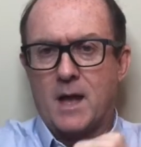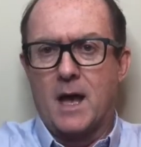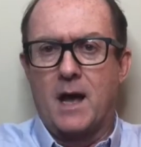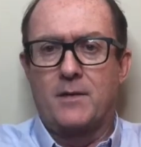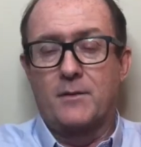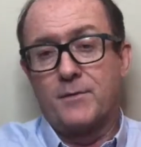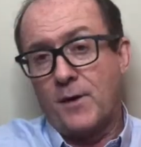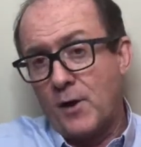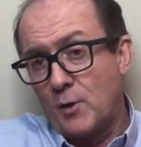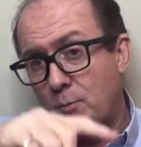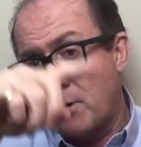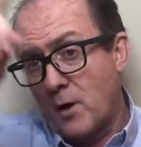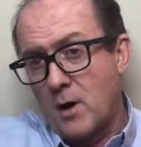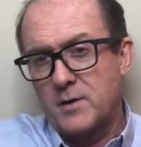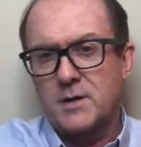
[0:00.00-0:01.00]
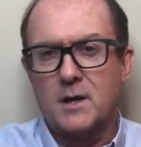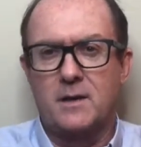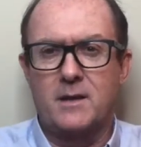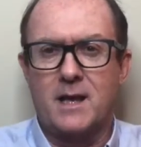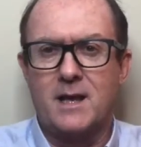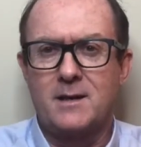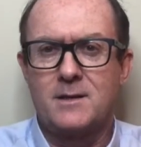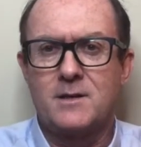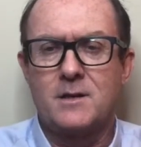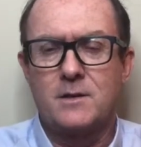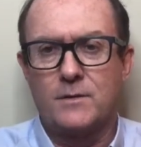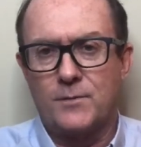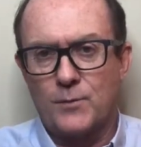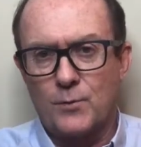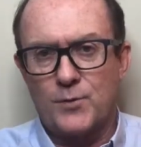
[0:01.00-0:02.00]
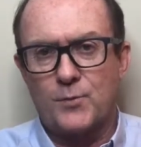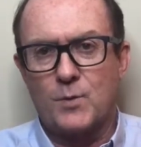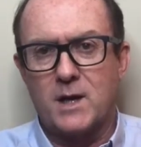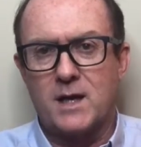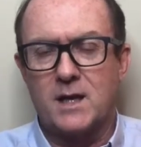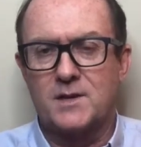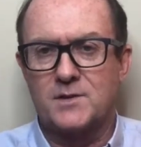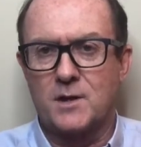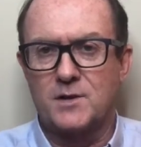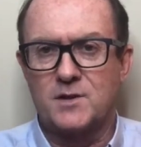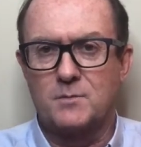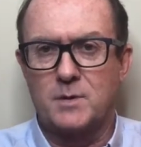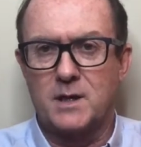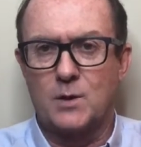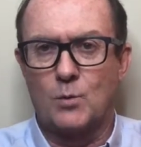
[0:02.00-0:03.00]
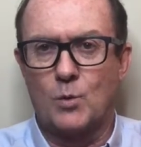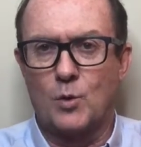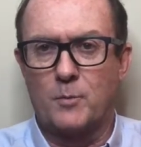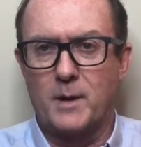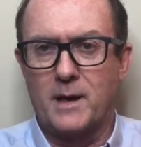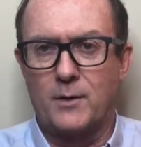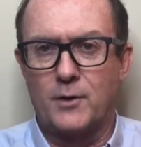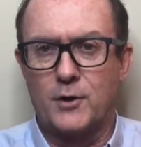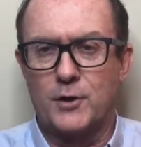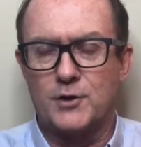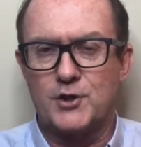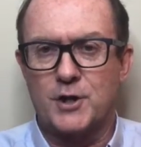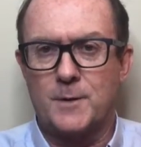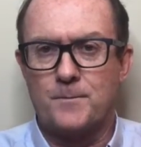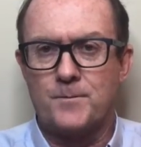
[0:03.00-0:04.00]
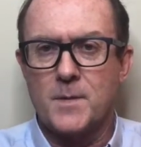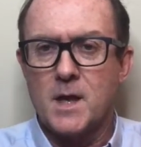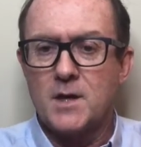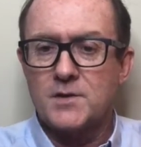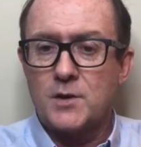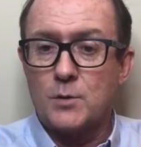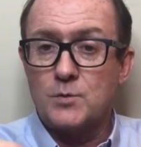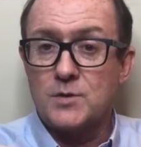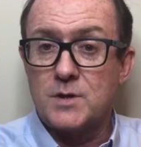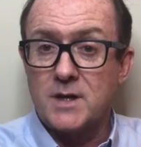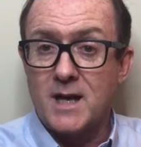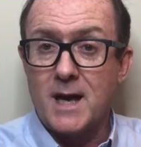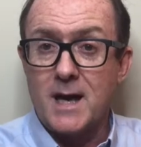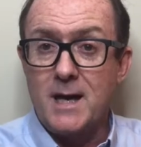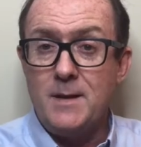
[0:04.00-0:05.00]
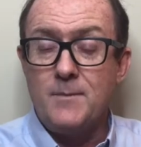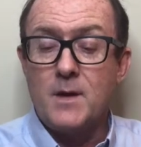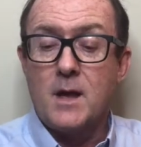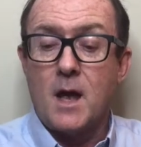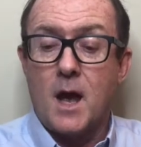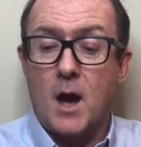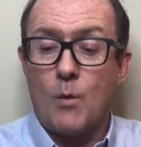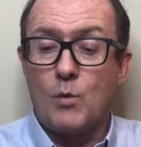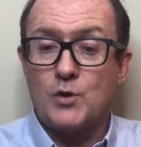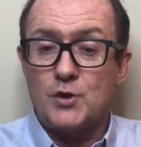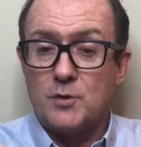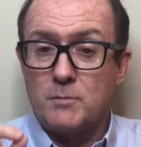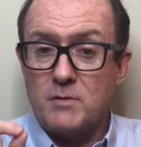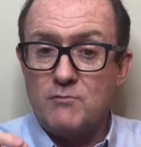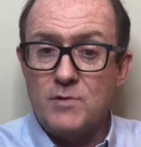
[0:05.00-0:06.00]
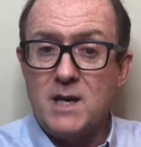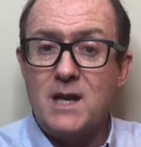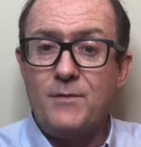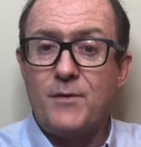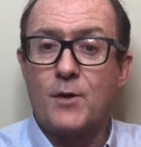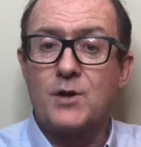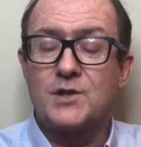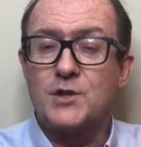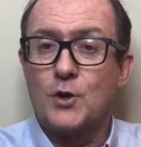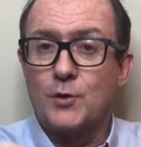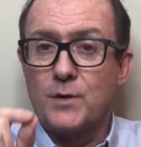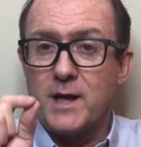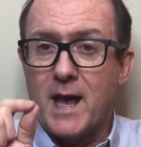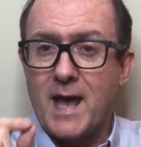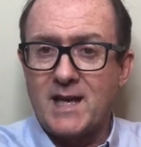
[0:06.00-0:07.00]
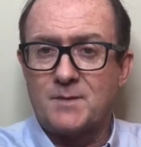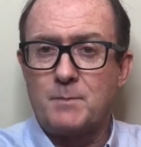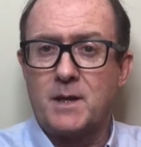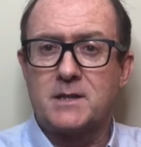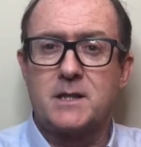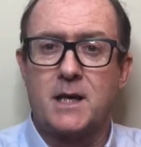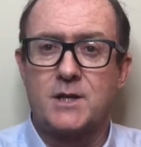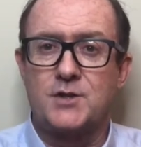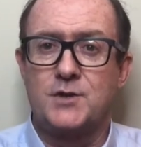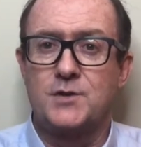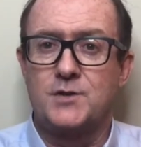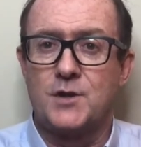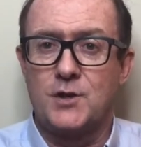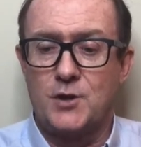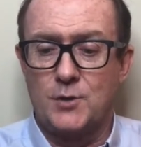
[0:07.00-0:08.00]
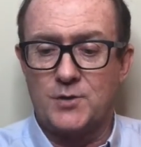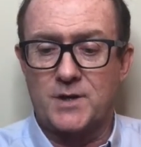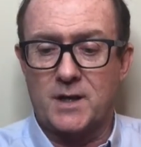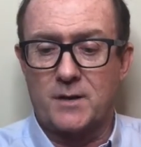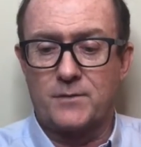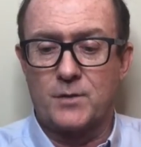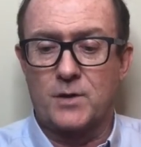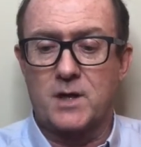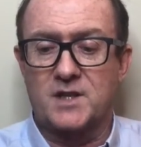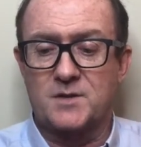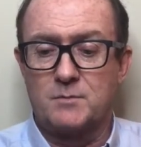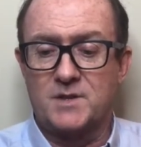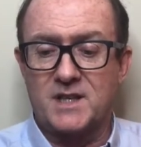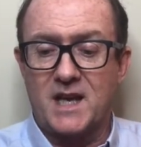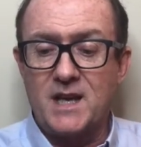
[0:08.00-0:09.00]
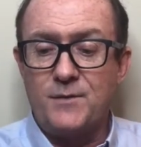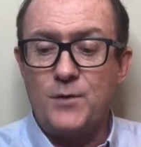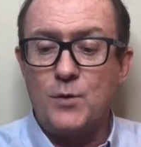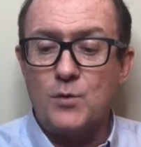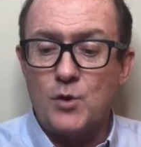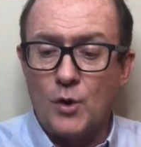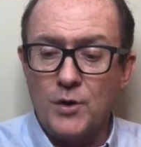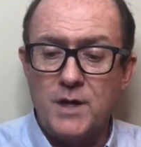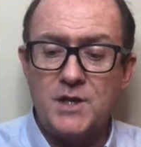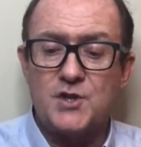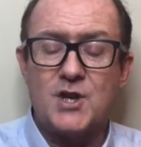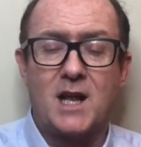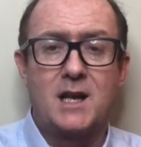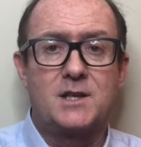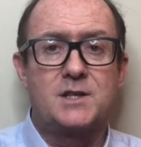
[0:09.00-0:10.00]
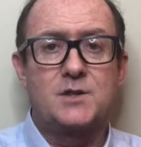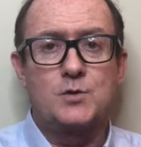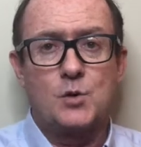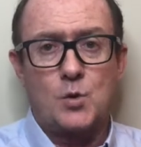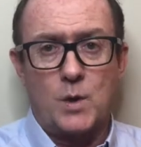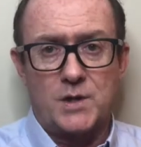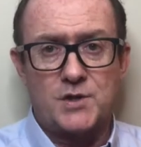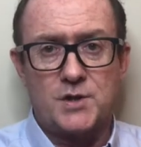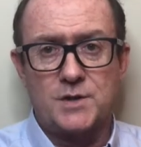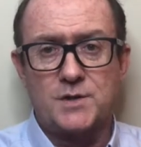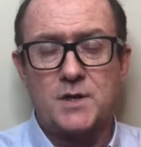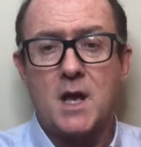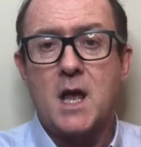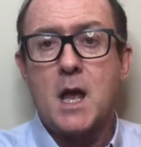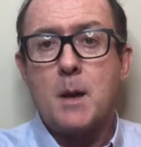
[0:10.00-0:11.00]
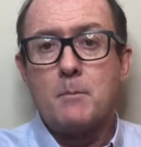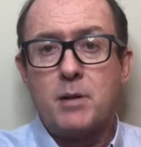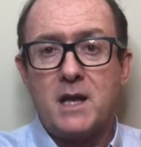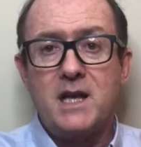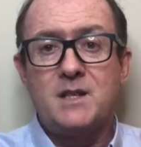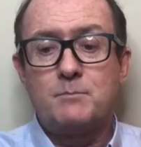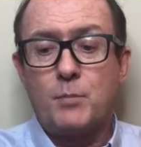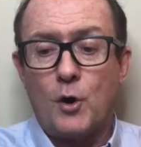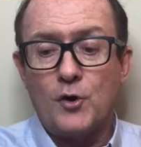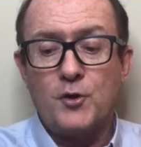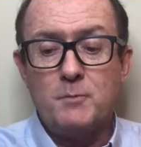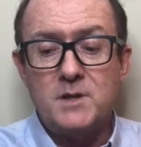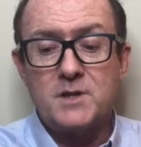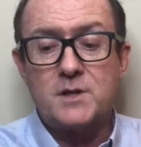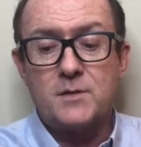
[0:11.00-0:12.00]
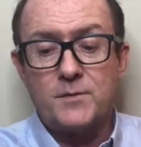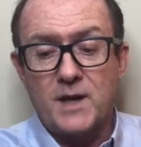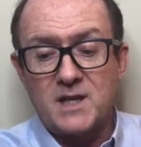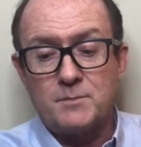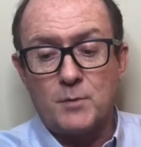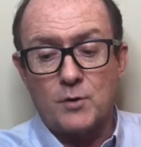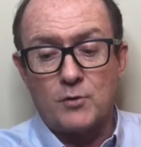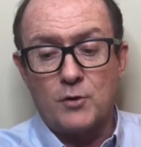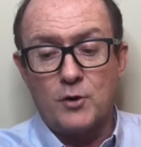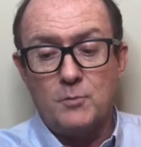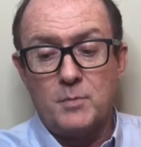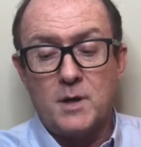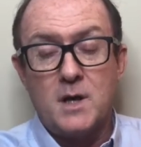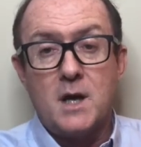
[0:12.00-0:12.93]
And the final part at the end, the 4th week, is going to be all about nurture. So today, I want you to be really focusing on the expectations you set up for your customers. And if you've got any challenges or questions, please pop them into the Facebook group.